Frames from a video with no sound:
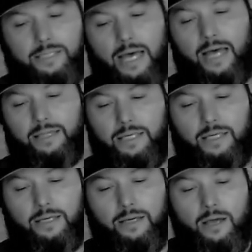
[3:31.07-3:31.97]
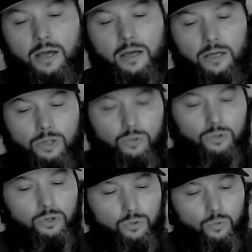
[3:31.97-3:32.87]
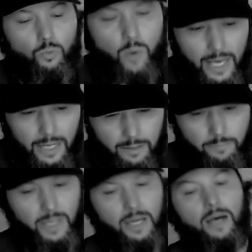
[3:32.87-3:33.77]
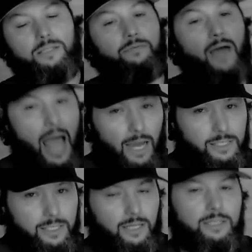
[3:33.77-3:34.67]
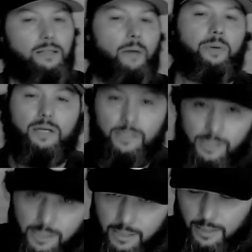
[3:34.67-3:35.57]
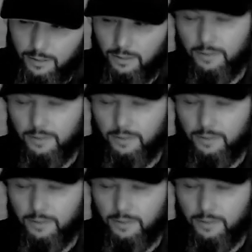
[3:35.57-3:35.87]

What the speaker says: that you win because of access, not because of skill.